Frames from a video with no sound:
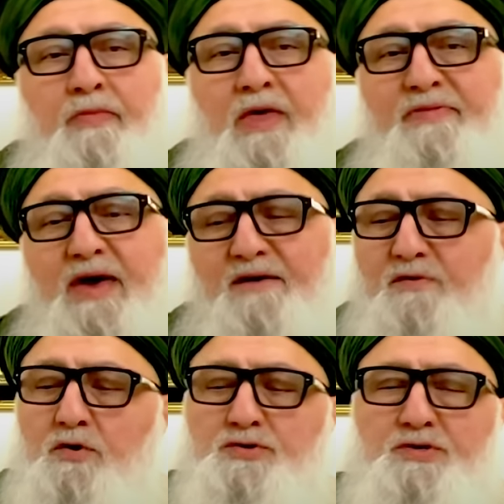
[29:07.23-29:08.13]
And they have
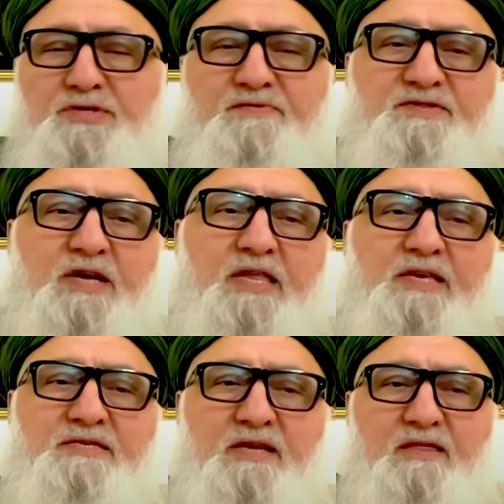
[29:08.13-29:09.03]
all sorts of
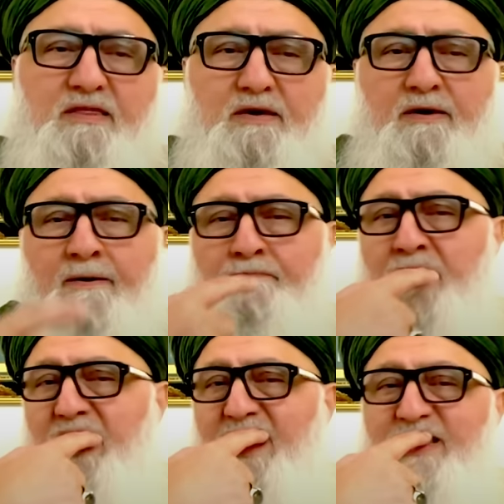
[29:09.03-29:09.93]
studies that the
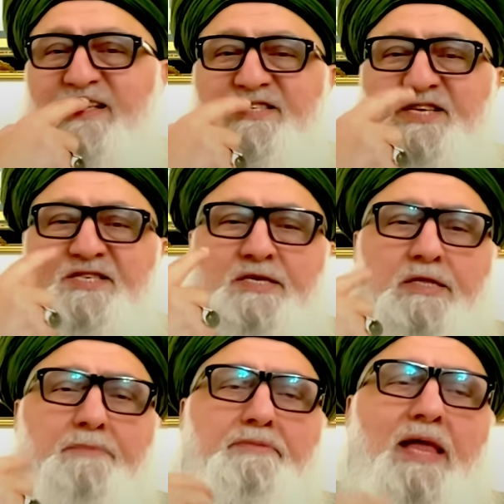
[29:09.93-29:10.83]
energies
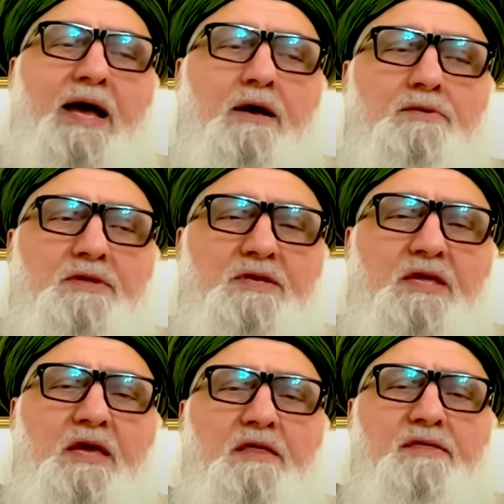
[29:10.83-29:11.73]
and the plaque on the
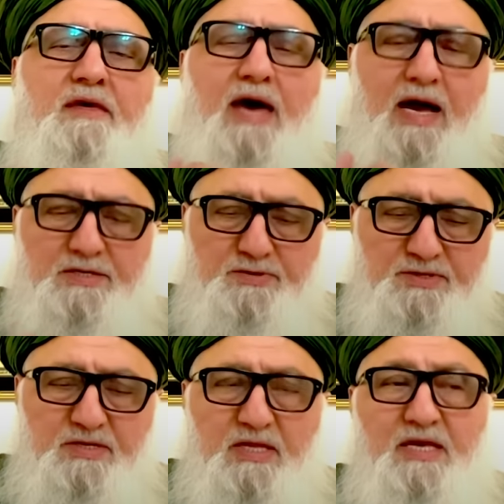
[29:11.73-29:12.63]
teeth actually
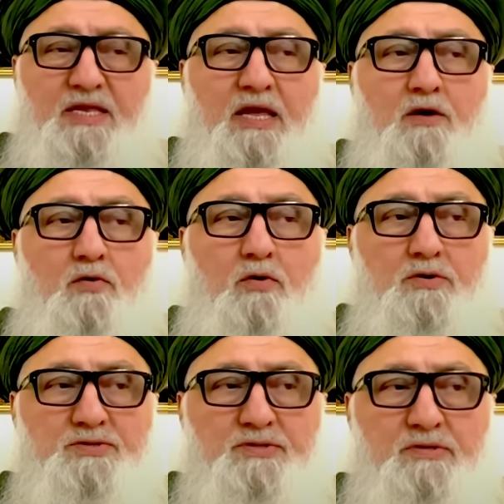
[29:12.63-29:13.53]
is the leading
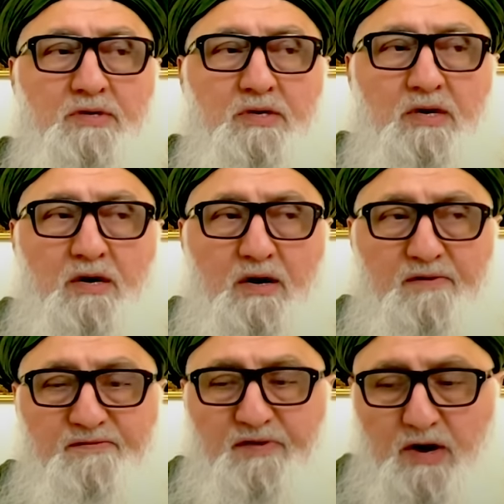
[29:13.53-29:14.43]
cause
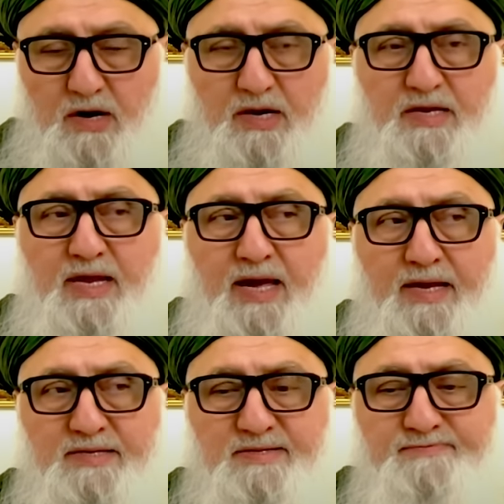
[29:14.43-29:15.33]
of heart
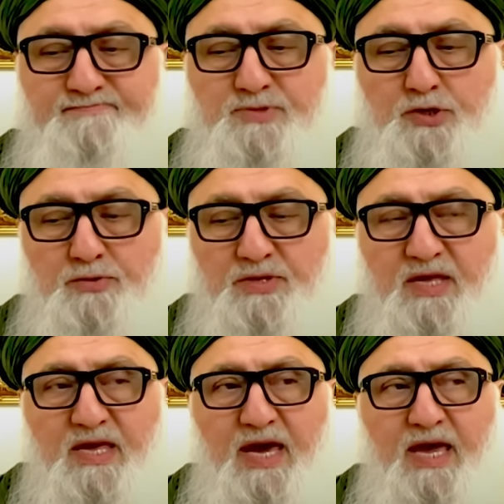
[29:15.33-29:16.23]
attacks. Tooth
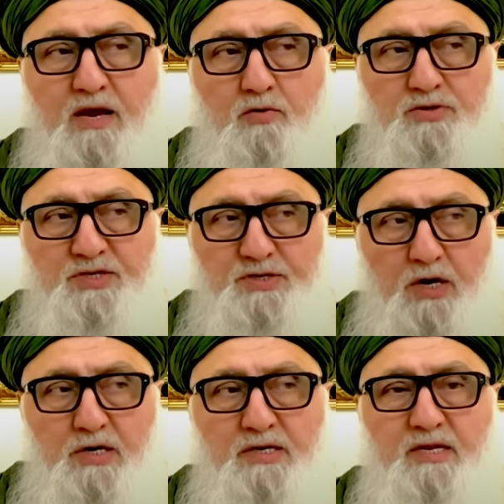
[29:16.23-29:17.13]
decay causes
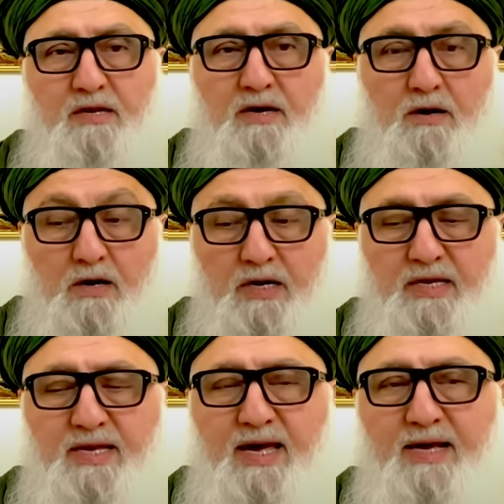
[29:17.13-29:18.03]
heart, heart
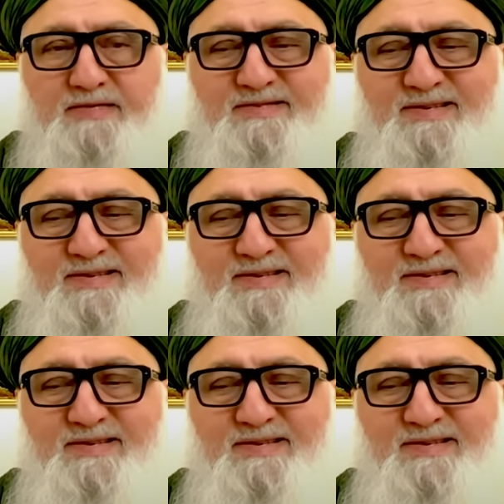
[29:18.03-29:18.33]
attacks.